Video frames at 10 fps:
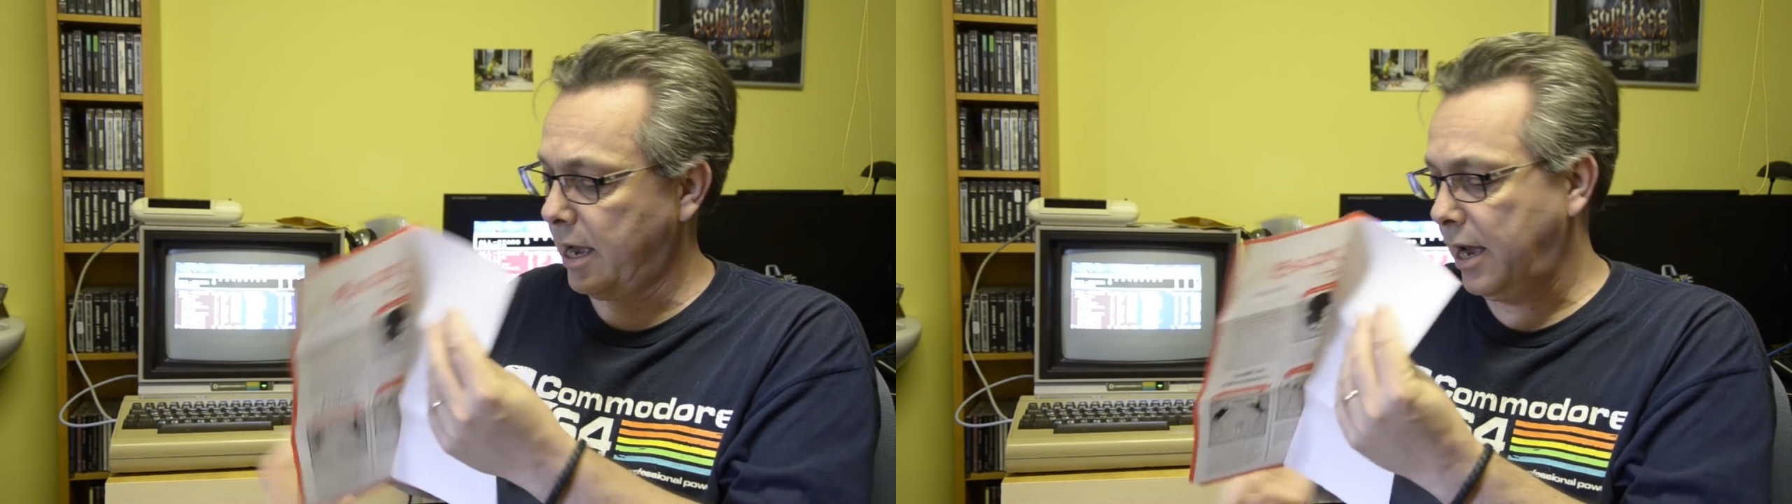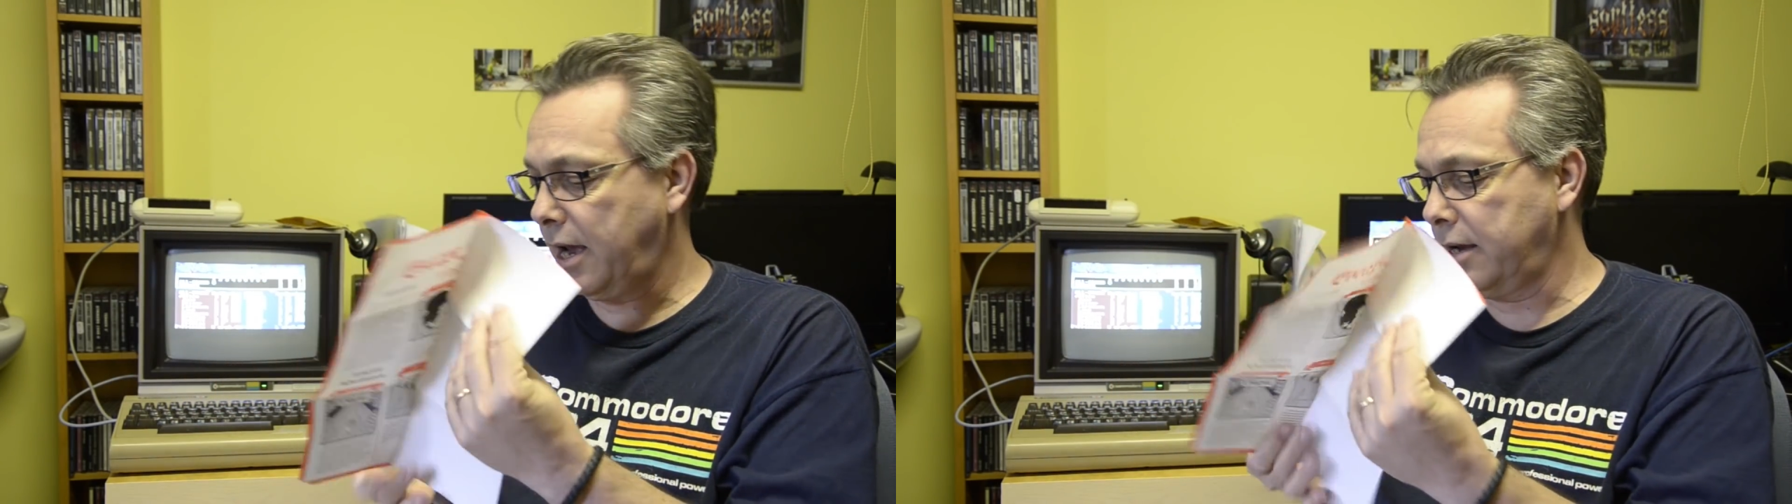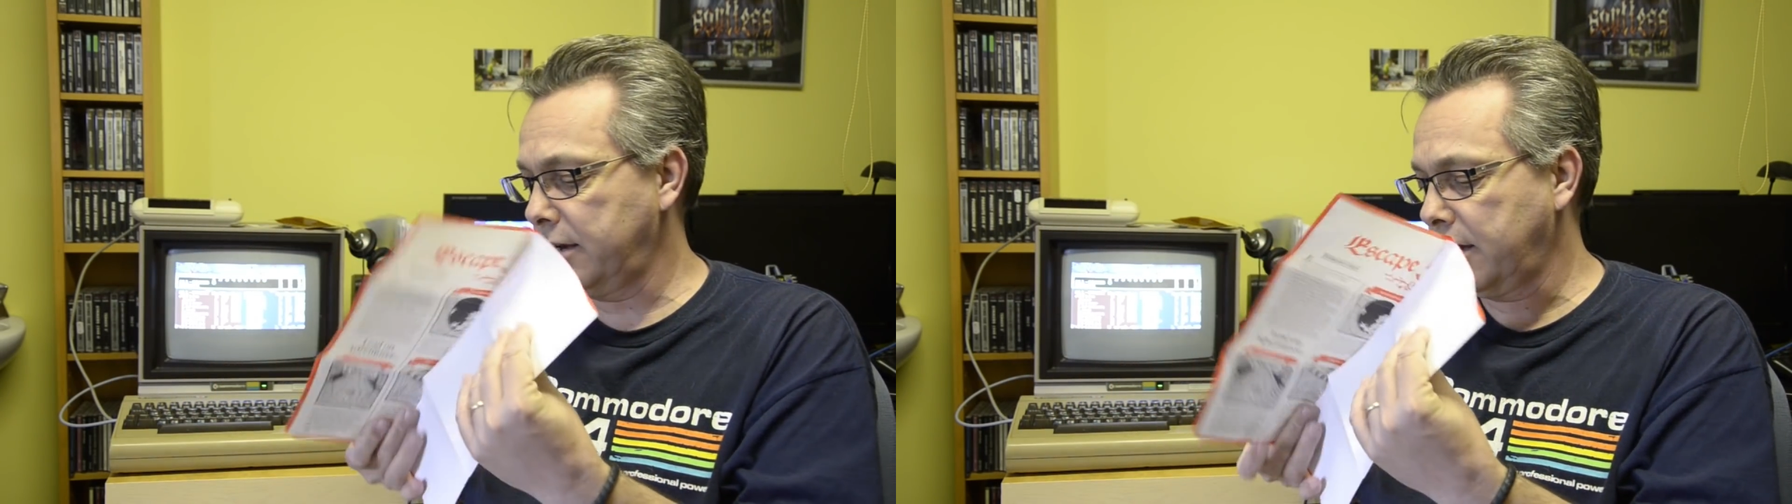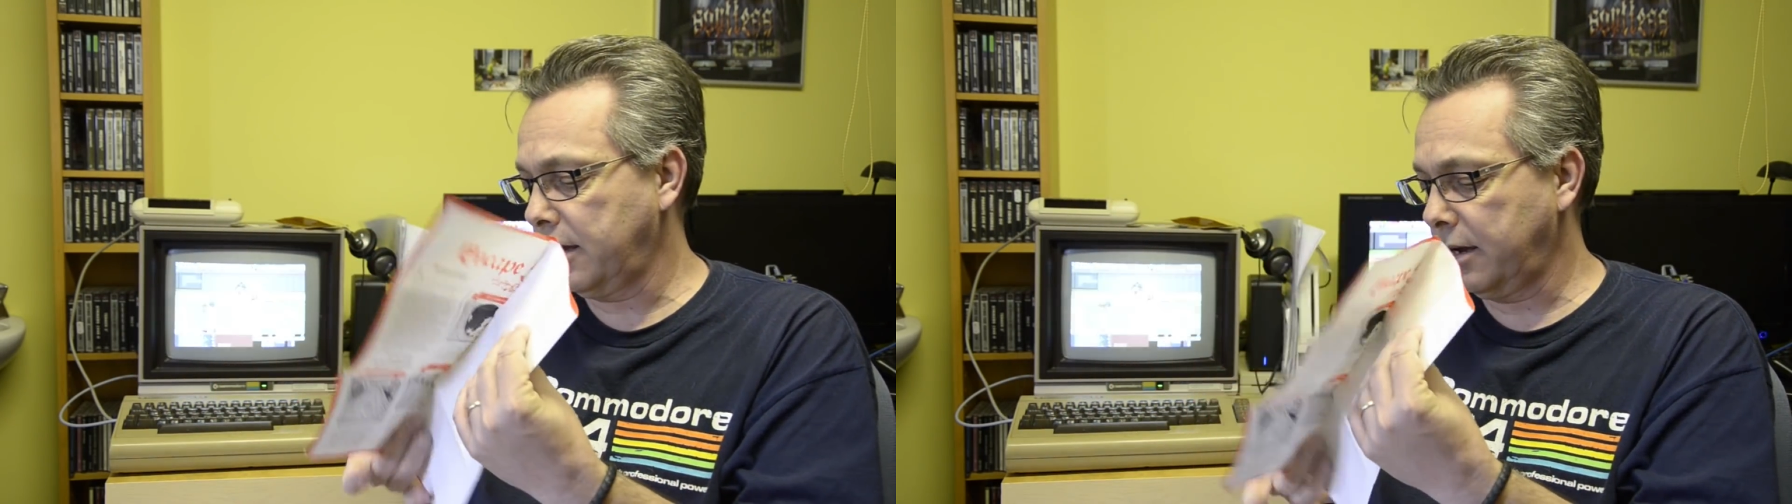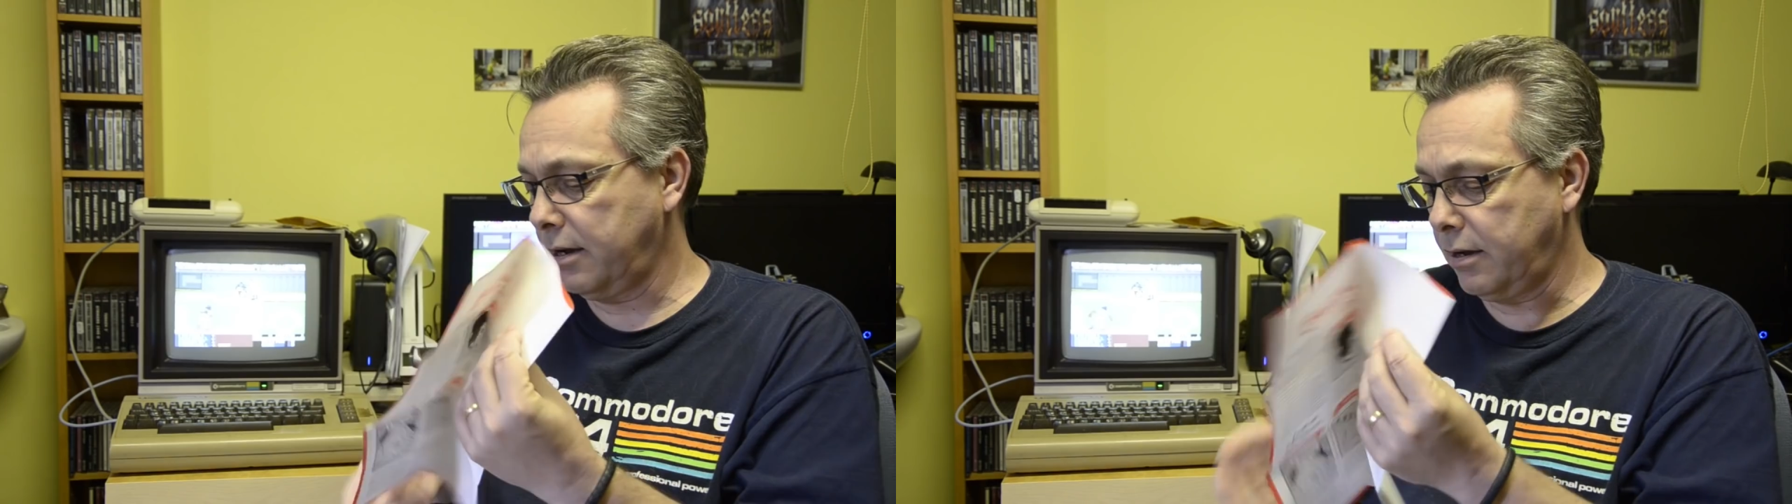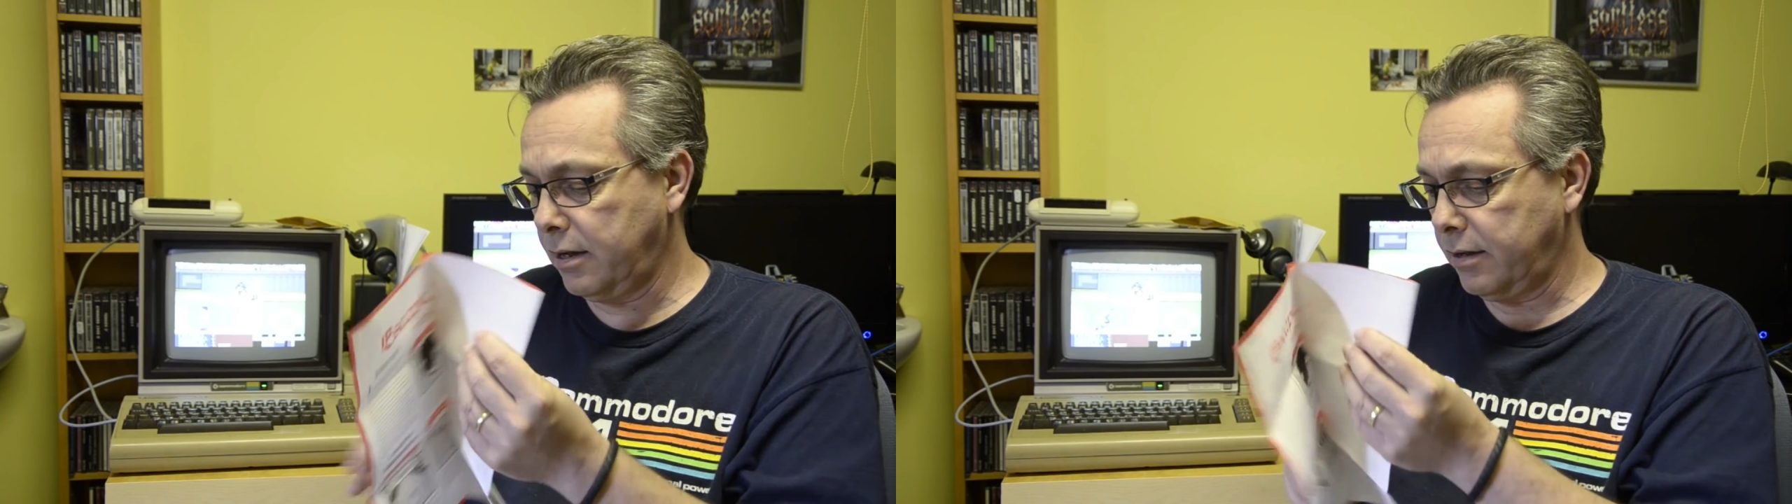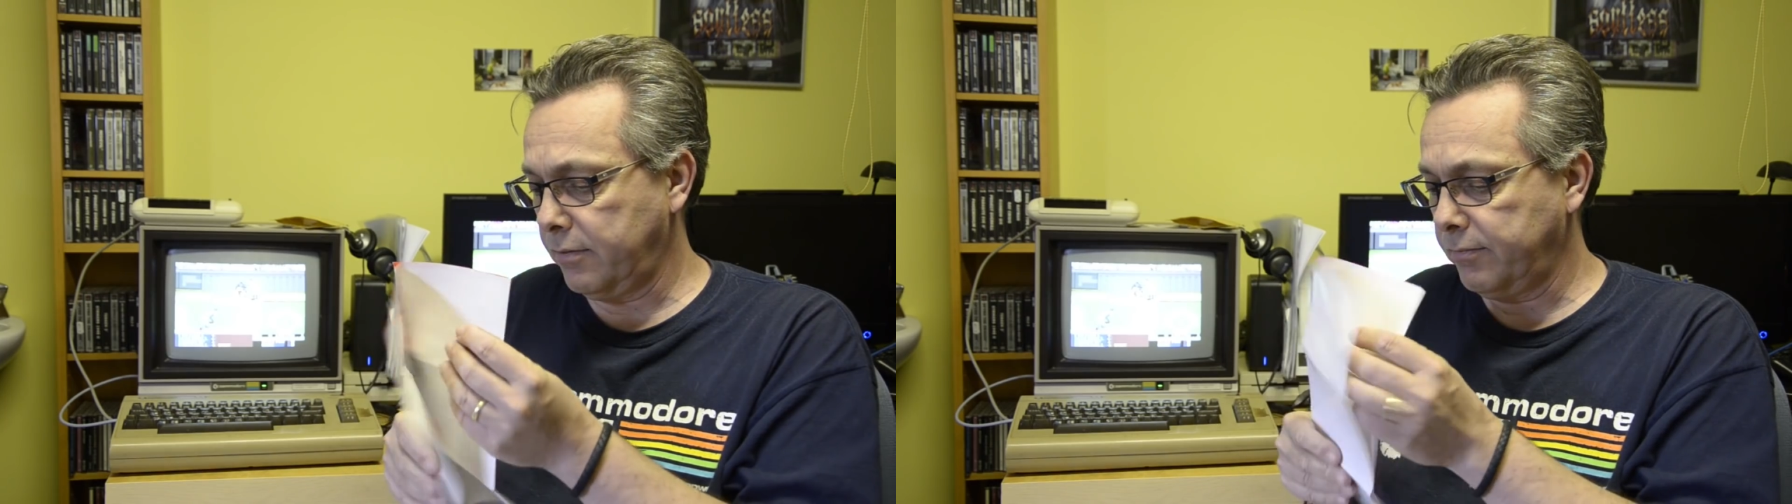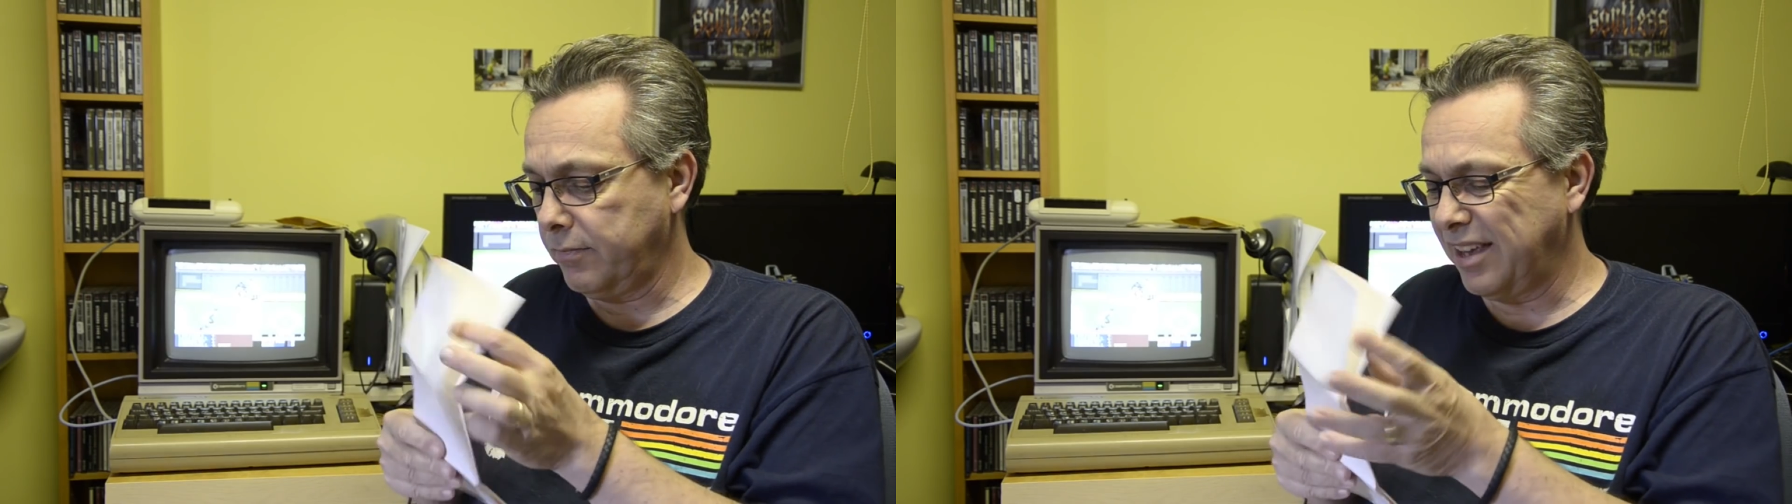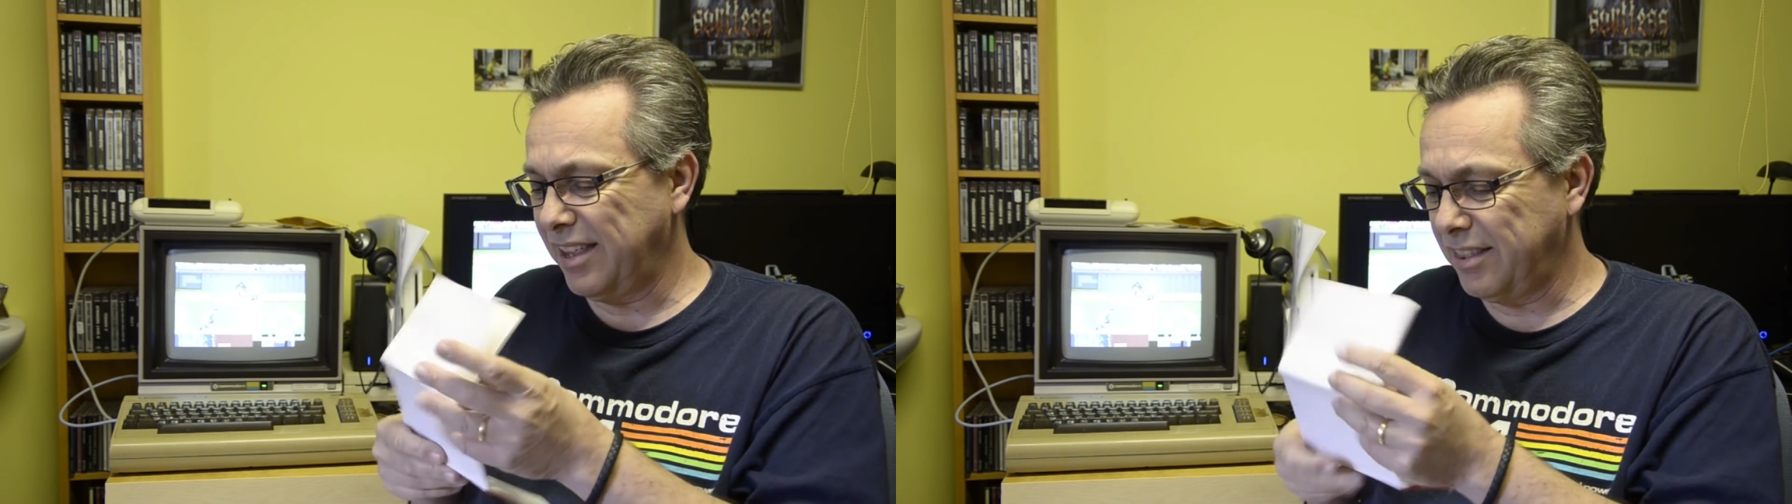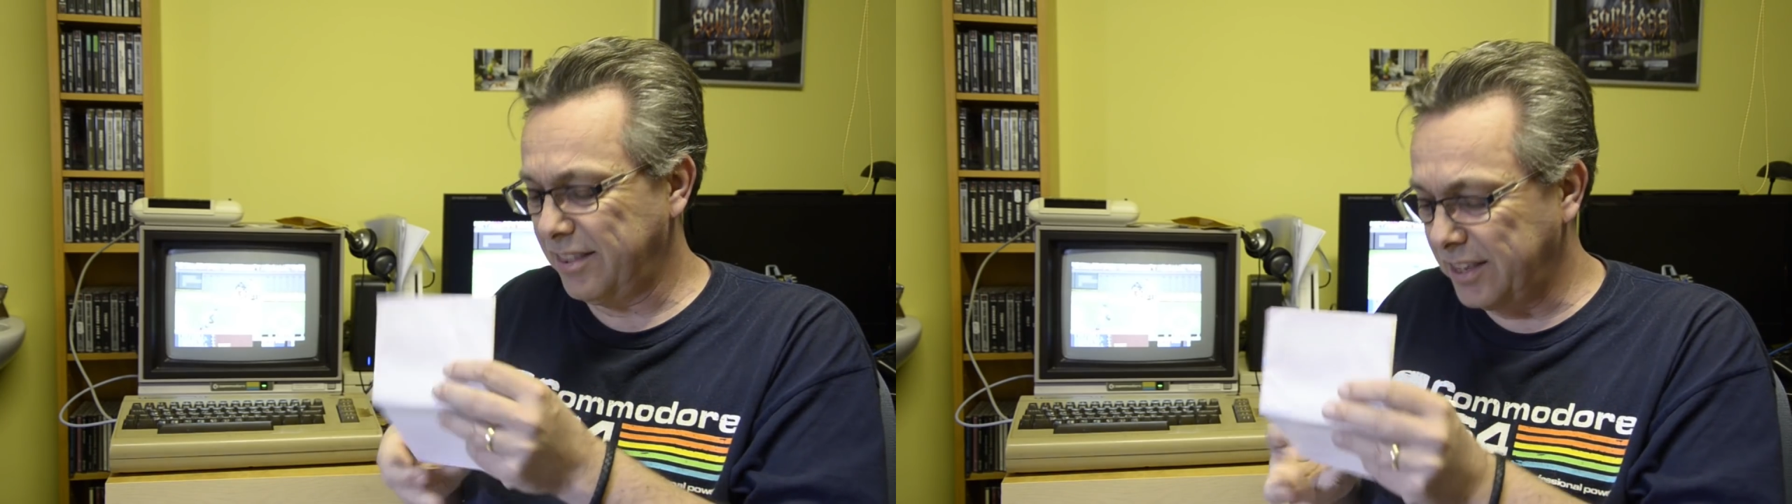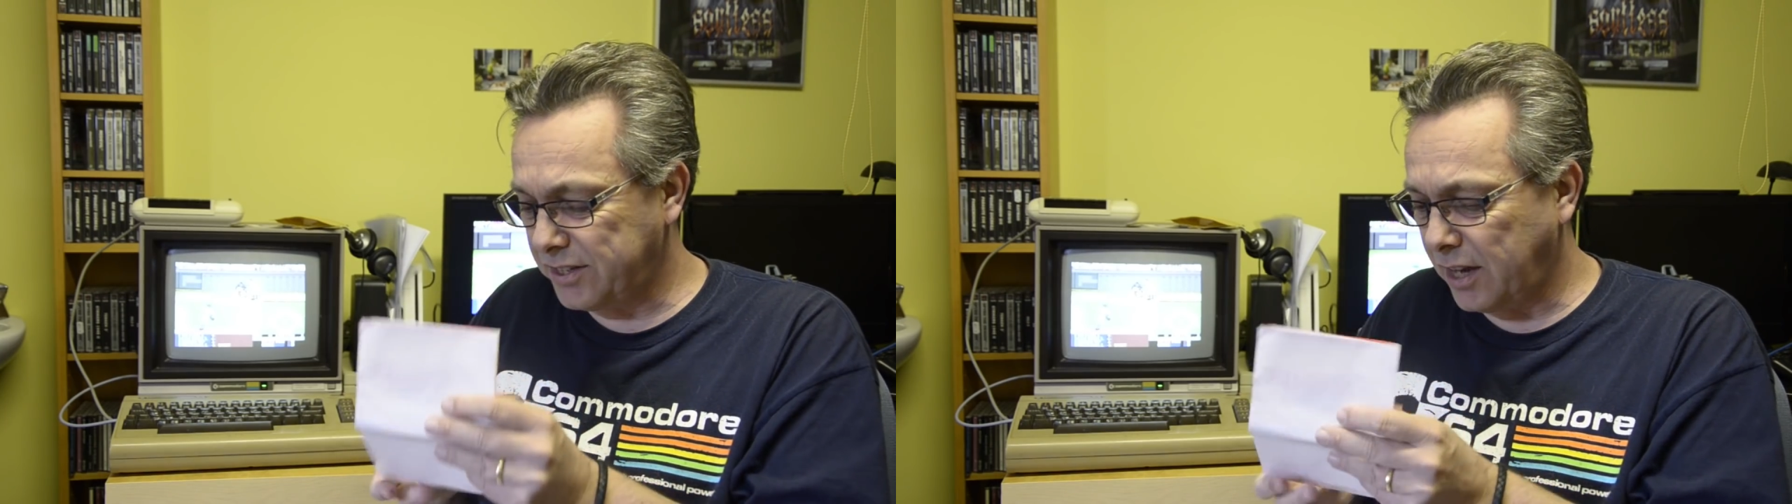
and this